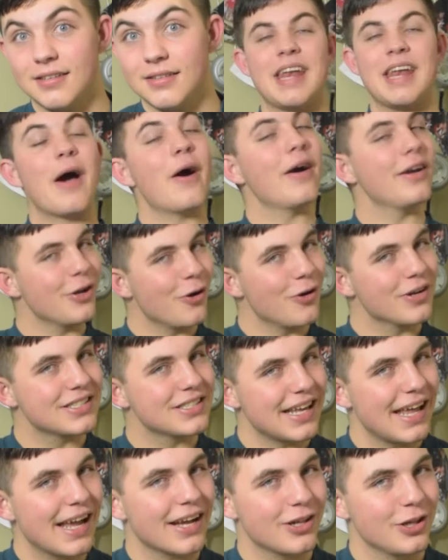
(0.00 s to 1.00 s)
Now I know
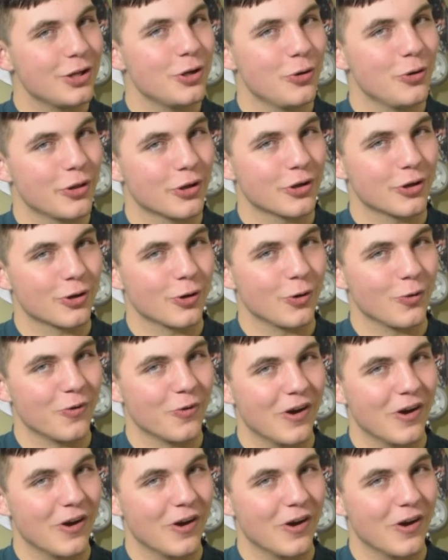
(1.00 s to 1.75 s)
exactly who the girl